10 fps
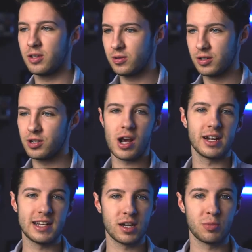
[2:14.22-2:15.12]
You're trying
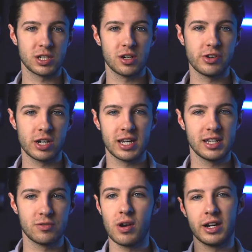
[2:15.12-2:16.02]
to take a picture of your kid
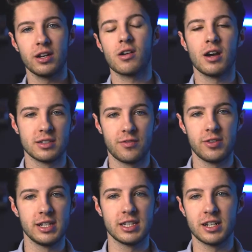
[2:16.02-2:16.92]
running across the
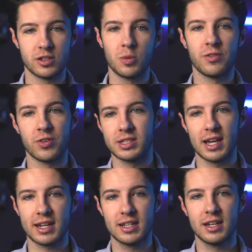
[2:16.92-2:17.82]
field and it's open for a
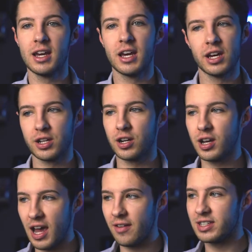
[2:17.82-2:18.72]
second, you're going
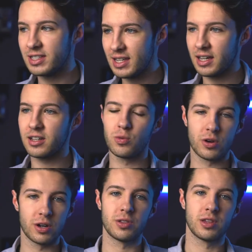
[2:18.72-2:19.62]
to have a second
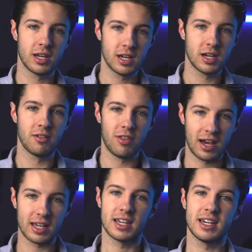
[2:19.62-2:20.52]
worth of
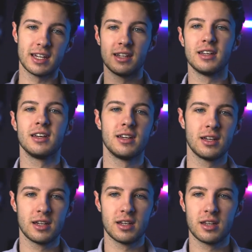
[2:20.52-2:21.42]
that kid
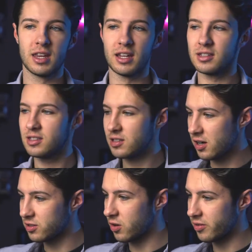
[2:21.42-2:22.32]
that
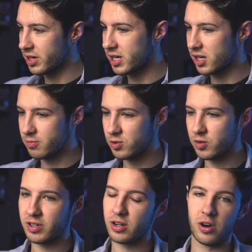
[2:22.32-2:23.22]
starts over here
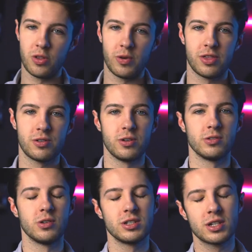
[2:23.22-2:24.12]
moving all the way through.
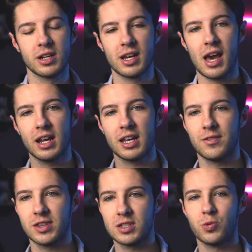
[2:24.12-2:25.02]
So it's going to kind of give
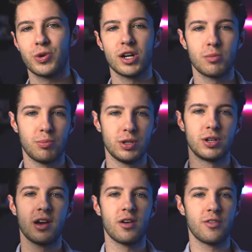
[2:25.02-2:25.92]
it this weird
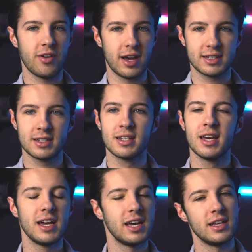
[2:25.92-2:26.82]
blurred out effect.
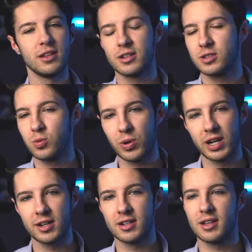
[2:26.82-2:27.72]
It looks
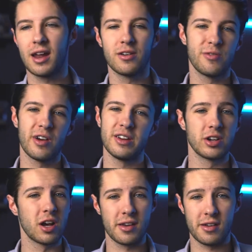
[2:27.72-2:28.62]
weird. I don't know if I'd even
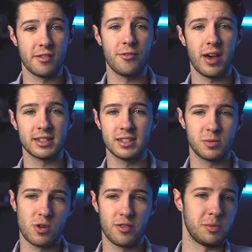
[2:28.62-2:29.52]
call it an effect. It's
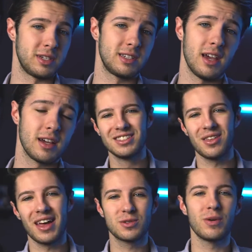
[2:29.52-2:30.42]
more of a mistake. So
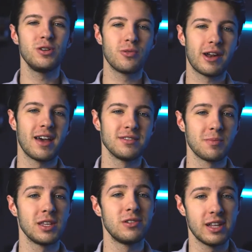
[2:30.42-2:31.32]
that's when you'd want to have
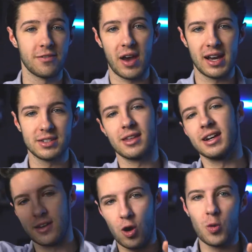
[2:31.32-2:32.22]
something really fast so that
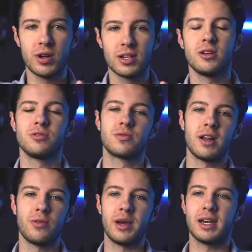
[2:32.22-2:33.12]
it can open and close right
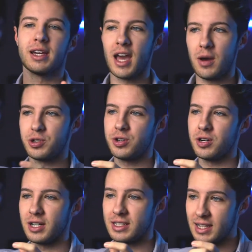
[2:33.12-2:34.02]
away and
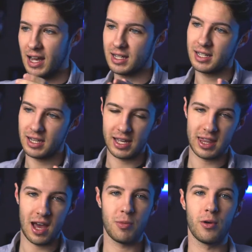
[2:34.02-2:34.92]
capture exactly like
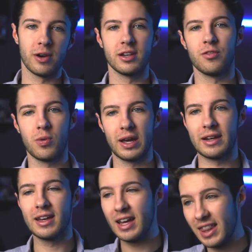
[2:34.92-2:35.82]
that point of when
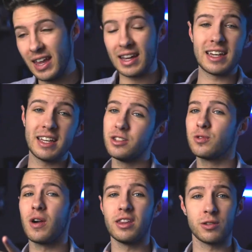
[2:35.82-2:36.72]
that kid is
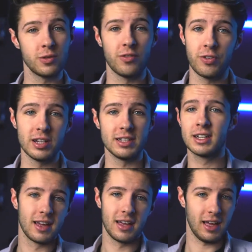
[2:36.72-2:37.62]
running through the field,
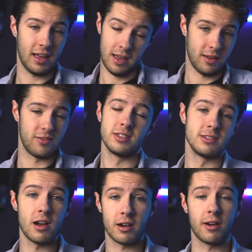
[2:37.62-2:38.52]
if it's a
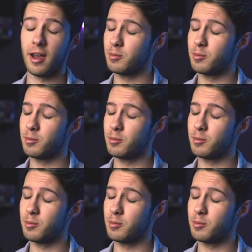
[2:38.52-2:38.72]
soccer game.